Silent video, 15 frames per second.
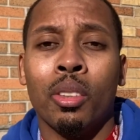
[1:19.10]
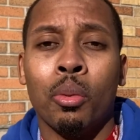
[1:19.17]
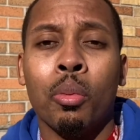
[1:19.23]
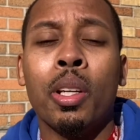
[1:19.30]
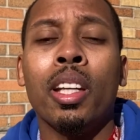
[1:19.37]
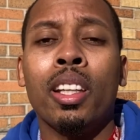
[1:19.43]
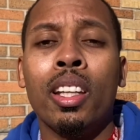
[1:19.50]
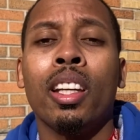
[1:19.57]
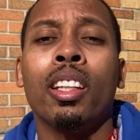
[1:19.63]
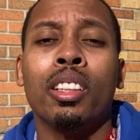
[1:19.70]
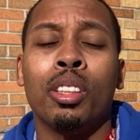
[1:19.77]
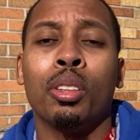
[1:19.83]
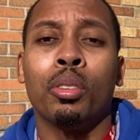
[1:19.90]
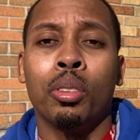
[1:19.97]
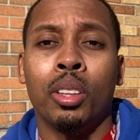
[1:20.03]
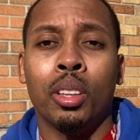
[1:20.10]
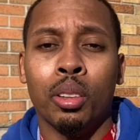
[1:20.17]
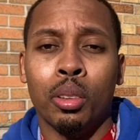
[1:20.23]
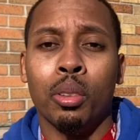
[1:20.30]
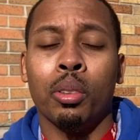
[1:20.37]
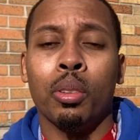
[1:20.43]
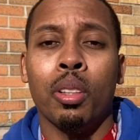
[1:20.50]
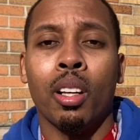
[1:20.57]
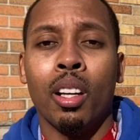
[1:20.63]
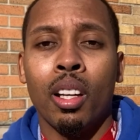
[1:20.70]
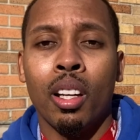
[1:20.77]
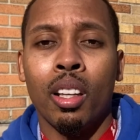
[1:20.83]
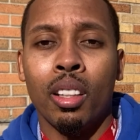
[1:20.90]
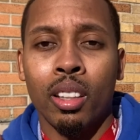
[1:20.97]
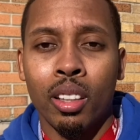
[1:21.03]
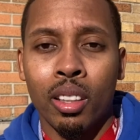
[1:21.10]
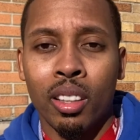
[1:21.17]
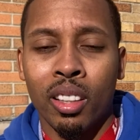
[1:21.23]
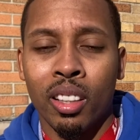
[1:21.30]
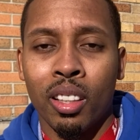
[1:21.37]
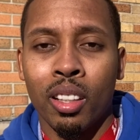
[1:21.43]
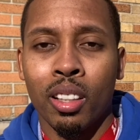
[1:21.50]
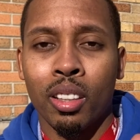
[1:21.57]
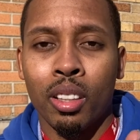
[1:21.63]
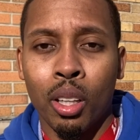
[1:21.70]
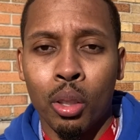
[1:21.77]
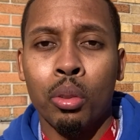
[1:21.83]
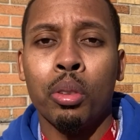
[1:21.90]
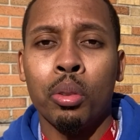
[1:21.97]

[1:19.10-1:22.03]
need you to go